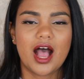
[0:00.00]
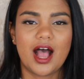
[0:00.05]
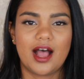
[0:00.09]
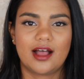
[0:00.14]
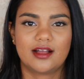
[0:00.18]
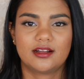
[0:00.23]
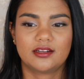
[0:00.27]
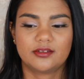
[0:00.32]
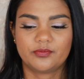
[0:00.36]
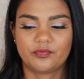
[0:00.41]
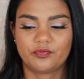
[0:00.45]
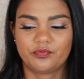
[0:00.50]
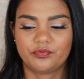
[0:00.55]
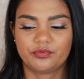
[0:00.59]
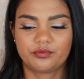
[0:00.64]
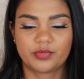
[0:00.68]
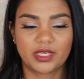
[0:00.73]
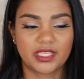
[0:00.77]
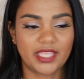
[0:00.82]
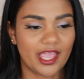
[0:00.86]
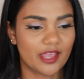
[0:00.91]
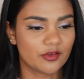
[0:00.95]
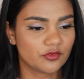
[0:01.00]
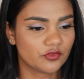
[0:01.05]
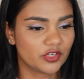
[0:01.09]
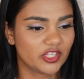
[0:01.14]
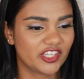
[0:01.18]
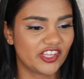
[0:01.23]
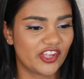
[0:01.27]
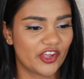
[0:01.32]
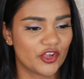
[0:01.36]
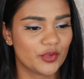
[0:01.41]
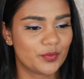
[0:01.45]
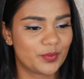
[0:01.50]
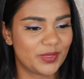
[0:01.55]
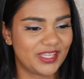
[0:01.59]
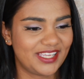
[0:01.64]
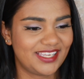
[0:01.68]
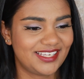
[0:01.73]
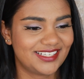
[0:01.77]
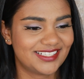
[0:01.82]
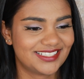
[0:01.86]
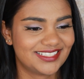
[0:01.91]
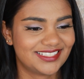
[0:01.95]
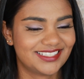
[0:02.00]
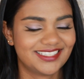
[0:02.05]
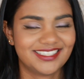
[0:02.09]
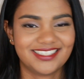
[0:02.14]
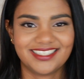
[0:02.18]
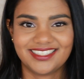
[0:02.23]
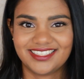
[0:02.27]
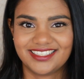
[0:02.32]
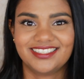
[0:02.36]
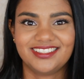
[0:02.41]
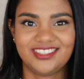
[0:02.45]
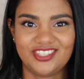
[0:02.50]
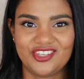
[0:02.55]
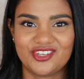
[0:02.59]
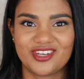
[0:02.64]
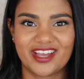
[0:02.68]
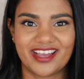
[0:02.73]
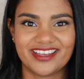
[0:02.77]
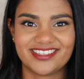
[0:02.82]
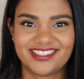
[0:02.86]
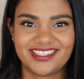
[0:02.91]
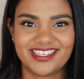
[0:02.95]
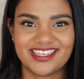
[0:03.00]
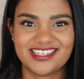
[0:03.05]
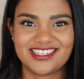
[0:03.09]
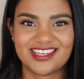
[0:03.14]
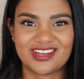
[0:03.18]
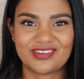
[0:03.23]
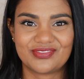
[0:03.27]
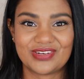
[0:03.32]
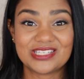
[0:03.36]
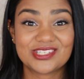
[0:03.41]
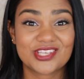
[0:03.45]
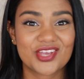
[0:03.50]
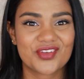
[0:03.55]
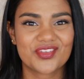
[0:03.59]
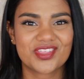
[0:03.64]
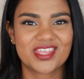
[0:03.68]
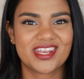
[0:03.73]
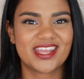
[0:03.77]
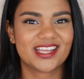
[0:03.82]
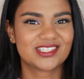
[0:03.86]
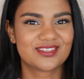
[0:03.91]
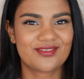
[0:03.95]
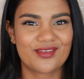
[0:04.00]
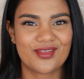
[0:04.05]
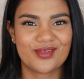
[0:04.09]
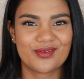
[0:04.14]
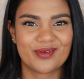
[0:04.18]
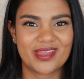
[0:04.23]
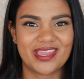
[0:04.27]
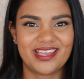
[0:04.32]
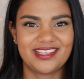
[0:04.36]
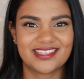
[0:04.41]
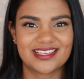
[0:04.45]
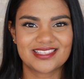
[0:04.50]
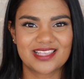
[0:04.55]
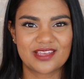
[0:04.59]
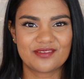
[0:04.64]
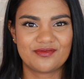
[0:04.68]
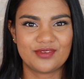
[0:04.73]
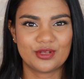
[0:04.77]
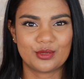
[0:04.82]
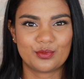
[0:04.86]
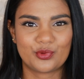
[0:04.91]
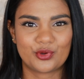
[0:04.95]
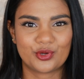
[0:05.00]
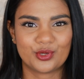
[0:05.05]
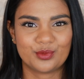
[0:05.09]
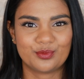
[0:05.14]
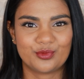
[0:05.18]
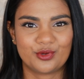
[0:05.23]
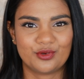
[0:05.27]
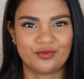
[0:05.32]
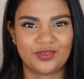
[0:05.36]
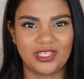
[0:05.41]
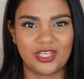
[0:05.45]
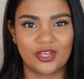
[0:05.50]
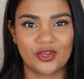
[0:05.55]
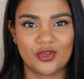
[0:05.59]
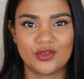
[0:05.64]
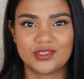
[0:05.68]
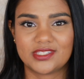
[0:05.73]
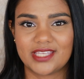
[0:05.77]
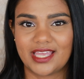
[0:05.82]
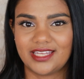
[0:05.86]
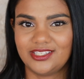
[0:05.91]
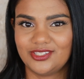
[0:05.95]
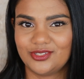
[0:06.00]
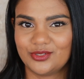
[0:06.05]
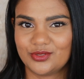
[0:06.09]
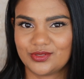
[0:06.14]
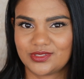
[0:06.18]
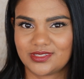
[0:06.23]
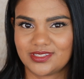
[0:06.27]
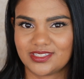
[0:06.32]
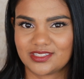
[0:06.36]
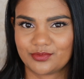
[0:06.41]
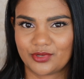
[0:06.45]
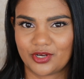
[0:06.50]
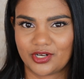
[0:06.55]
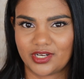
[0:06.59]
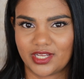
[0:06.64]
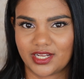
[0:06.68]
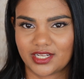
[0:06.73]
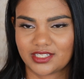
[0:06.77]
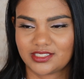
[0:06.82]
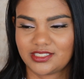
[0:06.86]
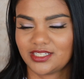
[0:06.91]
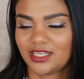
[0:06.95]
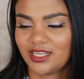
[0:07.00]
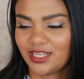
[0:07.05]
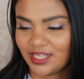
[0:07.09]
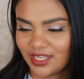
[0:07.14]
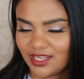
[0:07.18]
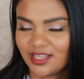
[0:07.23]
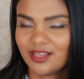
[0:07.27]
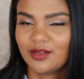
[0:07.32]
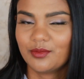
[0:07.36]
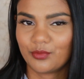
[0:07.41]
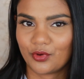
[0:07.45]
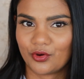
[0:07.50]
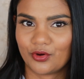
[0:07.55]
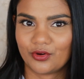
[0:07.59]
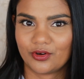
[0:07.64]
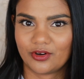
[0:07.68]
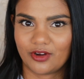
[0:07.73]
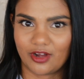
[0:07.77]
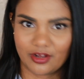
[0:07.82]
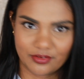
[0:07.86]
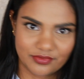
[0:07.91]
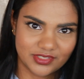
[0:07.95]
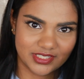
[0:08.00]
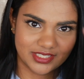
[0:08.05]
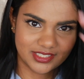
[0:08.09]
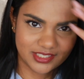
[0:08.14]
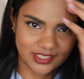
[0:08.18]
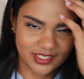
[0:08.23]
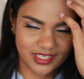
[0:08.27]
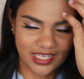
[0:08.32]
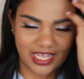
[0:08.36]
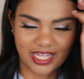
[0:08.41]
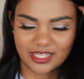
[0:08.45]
But yeah, really hoping you guys see a difference over the next few weeks as I film more and more videos and use this product more often.